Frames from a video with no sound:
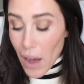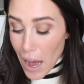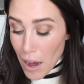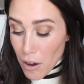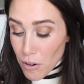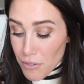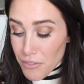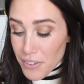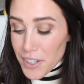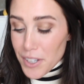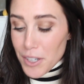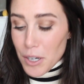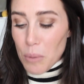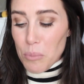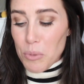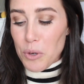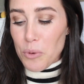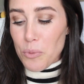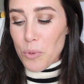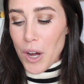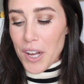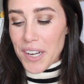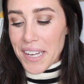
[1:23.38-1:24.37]
outfit
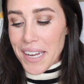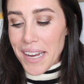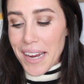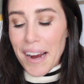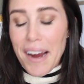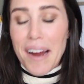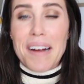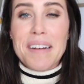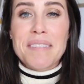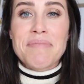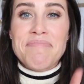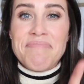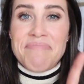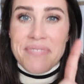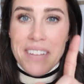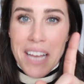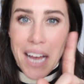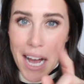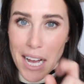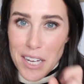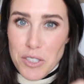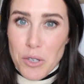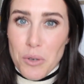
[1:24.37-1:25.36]
number one here,
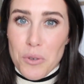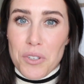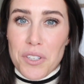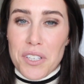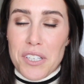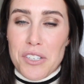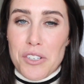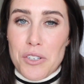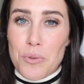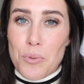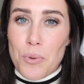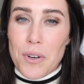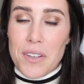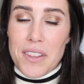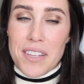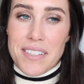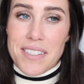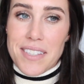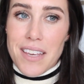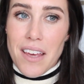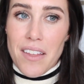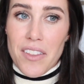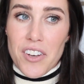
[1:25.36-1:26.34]
I totally just wore
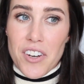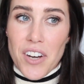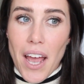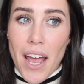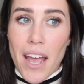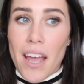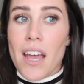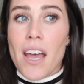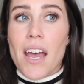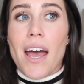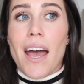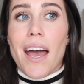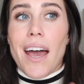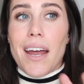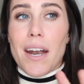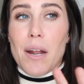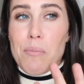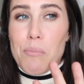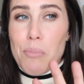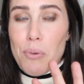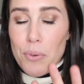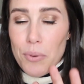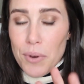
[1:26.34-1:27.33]
this the other day, and
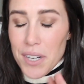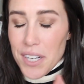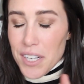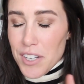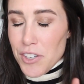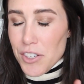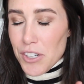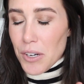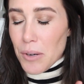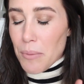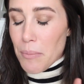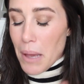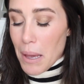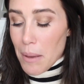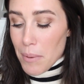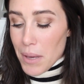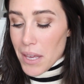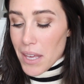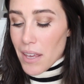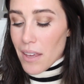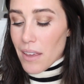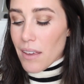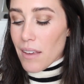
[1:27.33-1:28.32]
I'm pretty sure
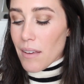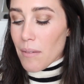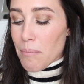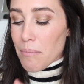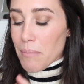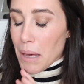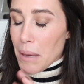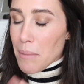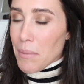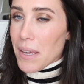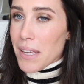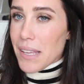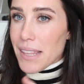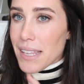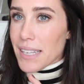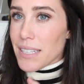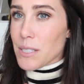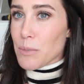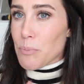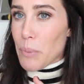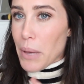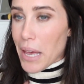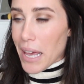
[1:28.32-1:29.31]
maybe
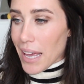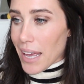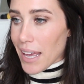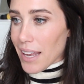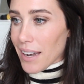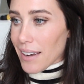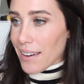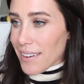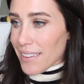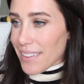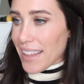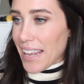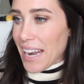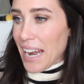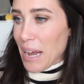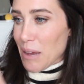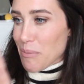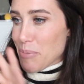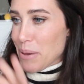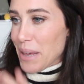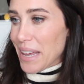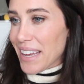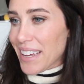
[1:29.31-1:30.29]
this pin that
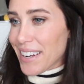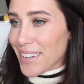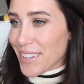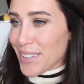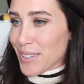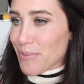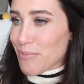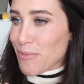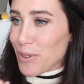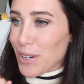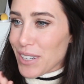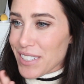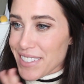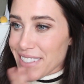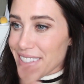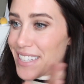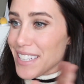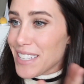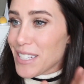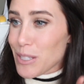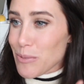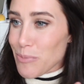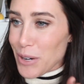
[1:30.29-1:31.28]
I pinned was
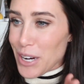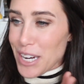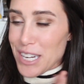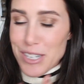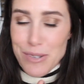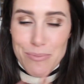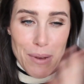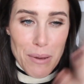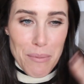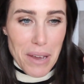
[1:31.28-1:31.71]
the inspiration.